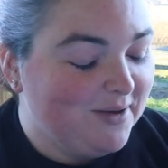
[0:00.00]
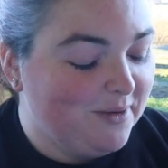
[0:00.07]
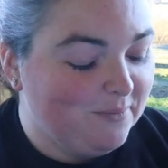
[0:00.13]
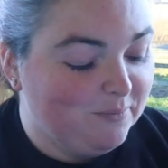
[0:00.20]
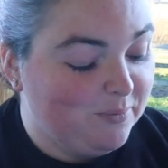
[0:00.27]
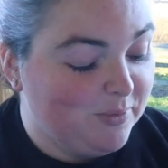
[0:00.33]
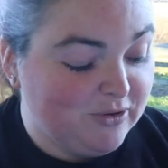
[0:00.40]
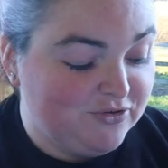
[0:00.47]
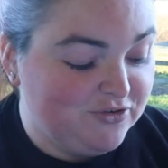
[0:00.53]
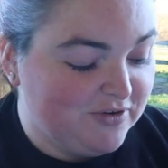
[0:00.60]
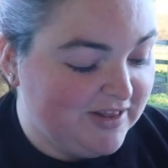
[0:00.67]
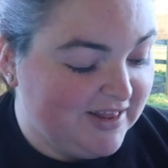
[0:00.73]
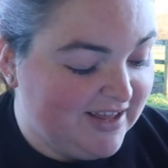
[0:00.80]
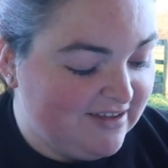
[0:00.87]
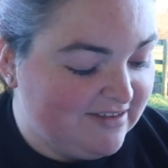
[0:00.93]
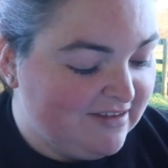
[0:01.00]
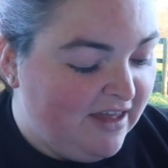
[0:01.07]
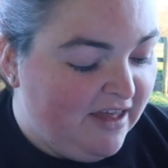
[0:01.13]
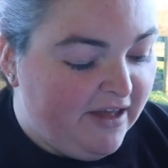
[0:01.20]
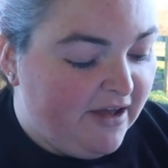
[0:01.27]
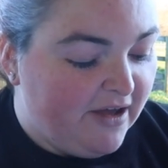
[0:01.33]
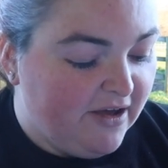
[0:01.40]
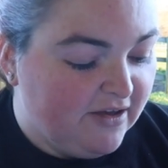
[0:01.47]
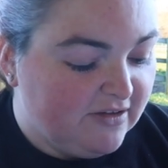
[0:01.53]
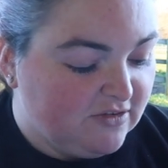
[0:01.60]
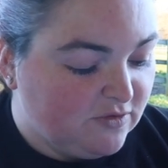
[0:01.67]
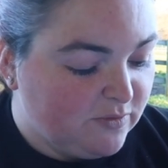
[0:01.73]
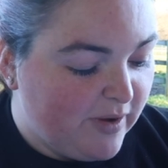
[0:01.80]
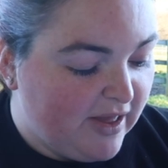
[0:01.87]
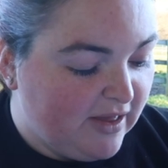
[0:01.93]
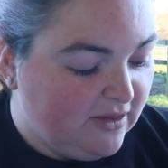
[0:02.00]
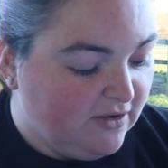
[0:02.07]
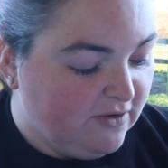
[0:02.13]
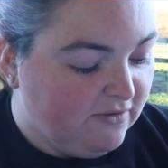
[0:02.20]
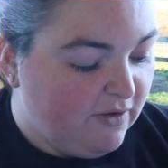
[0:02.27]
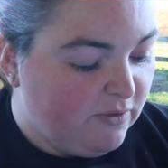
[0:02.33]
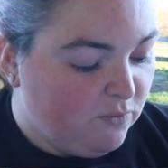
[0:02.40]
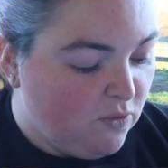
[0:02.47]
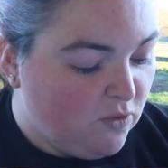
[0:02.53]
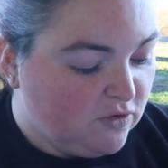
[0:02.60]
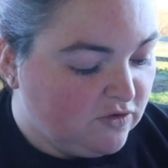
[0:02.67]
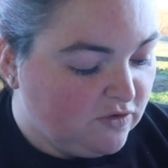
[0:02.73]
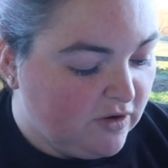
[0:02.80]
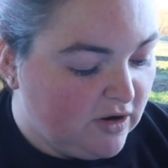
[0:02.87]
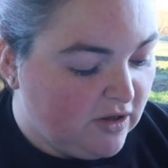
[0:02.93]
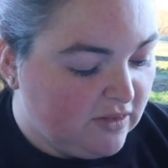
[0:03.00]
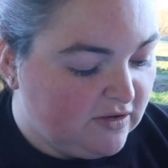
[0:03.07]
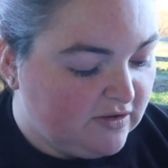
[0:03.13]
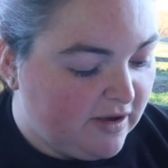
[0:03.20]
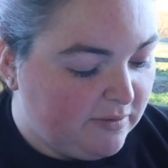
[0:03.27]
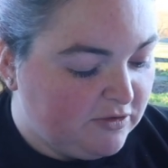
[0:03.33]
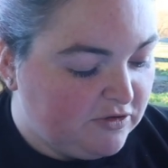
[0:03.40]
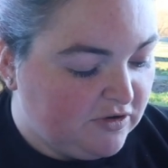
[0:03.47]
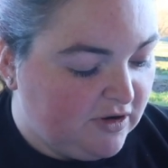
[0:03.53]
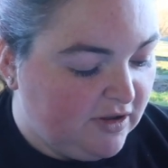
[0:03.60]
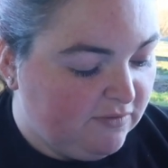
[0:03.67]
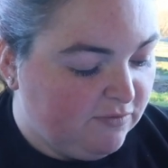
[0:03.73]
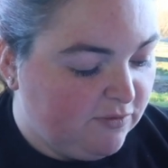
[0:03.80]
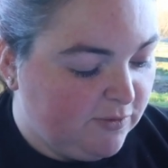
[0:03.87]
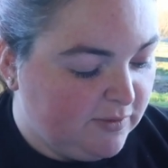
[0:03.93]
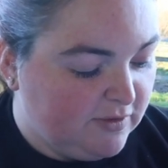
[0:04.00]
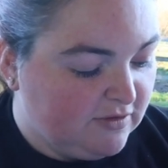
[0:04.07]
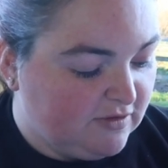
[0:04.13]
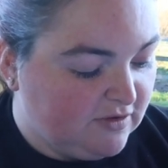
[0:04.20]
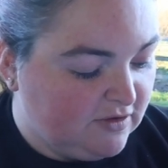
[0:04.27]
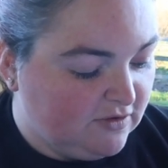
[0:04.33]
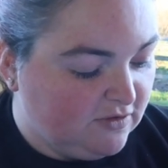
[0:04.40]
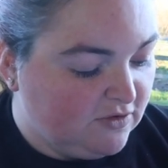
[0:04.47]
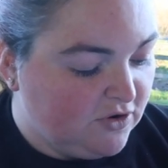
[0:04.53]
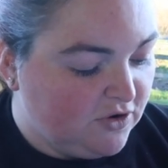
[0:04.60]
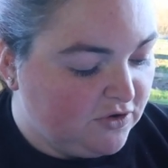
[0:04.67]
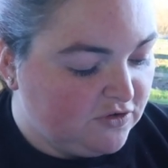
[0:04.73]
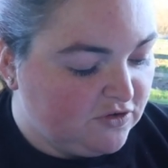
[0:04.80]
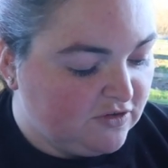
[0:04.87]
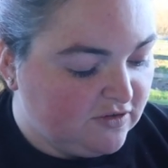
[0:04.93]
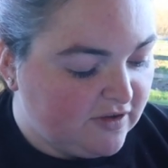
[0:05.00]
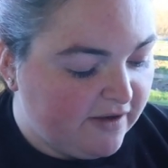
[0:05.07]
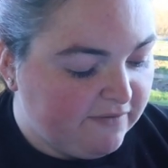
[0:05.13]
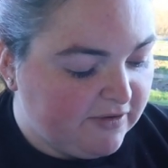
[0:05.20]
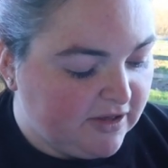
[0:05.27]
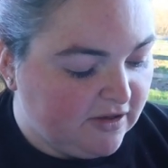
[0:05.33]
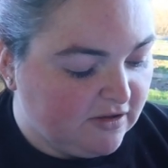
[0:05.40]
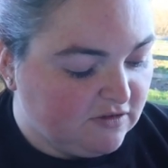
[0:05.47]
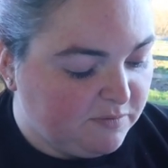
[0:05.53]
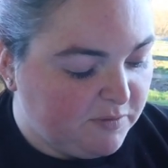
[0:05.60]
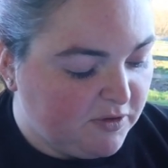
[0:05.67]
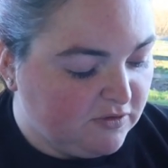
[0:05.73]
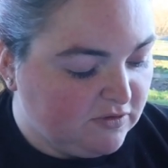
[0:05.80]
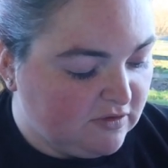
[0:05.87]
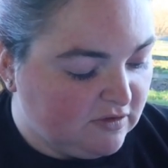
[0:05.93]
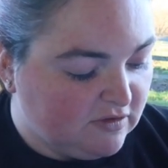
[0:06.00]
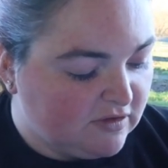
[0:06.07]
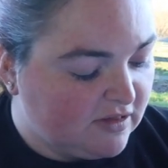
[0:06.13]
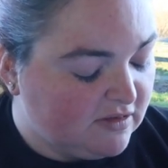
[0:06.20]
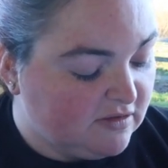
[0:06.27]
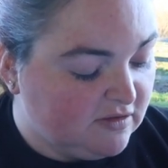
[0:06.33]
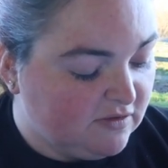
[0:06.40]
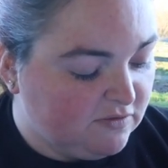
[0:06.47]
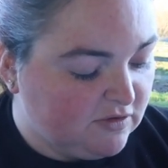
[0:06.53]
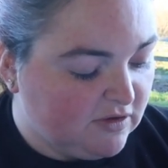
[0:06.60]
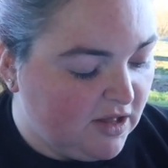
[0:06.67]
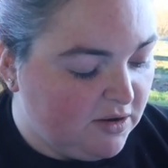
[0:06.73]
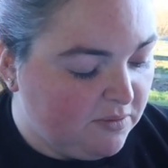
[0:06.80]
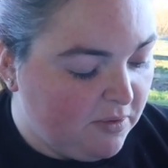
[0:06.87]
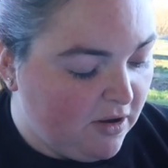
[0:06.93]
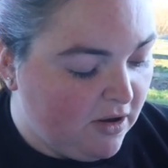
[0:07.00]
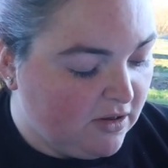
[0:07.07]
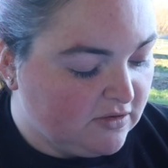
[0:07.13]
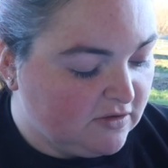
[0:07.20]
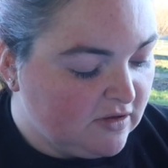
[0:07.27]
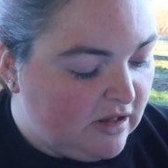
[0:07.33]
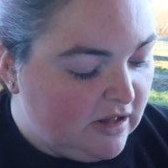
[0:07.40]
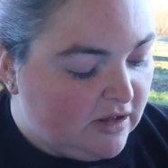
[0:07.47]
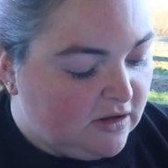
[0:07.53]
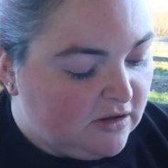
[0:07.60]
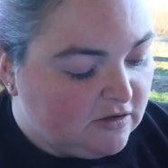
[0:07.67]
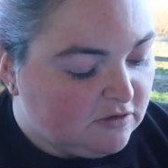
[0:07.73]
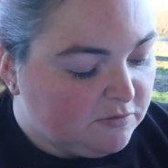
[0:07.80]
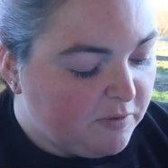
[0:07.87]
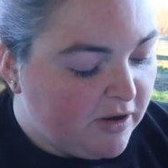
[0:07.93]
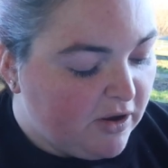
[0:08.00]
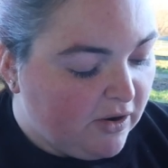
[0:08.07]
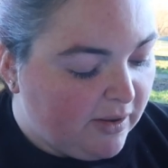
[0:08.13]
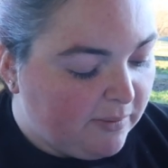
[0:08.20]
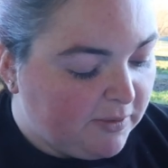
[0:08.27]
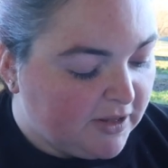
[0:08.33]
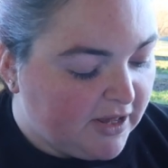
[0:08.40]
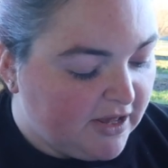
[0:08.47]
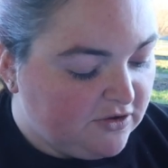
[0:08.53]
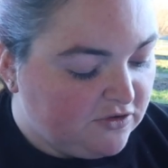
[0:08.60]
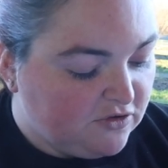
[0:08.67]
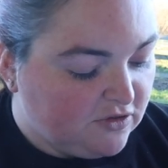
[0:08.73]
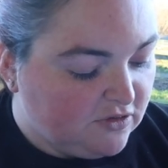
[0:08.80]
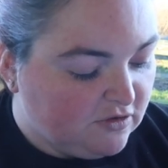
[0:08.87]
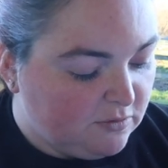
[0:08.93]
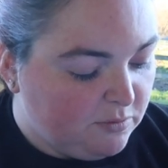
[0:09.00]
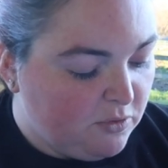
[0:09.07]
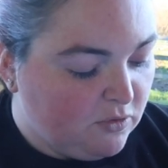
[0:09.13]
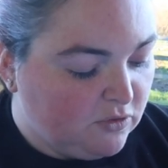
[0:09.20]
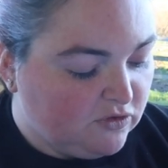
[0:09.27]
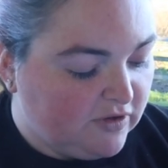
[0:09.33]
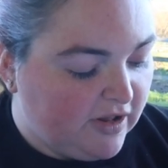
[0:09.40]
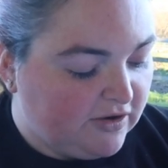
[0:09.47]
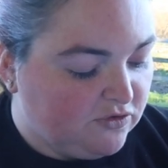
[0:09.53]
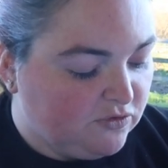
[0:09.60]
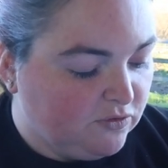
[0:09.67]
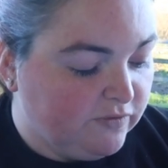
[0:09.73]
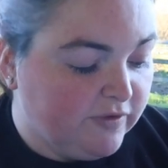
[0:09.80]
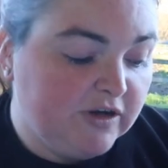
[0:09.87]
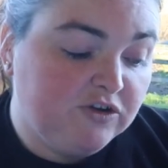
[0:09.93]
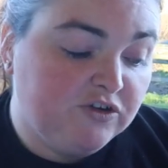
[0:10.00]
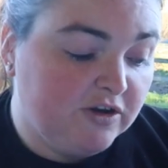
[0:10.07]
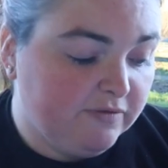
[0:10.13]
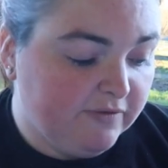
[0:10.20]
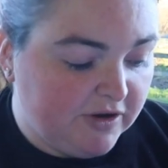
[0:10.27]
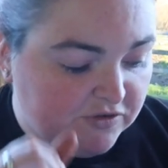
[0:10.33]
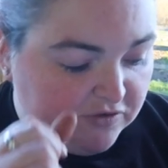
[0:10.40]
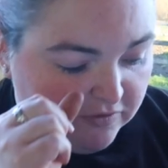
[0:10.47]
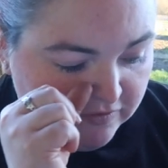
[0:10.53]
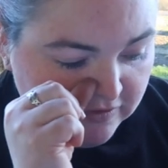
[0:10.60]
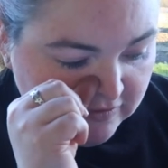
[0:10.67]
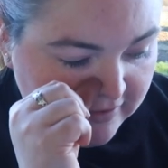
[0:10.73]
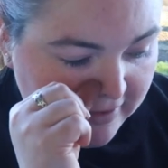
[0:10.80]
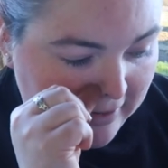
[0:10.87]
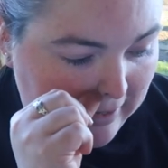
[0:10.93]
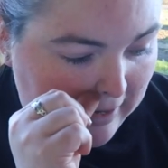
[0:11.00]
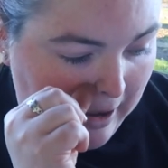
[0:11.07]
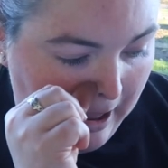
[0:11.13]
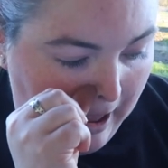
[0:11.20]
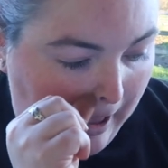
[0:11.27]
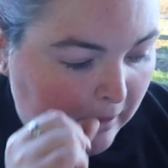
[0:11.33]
I'm butchering this. Sweat, urine, water, and other damaging influences. Nurtures heavily exposed and sensitive skin parts. Spray on application supports natural regeneration of the skin.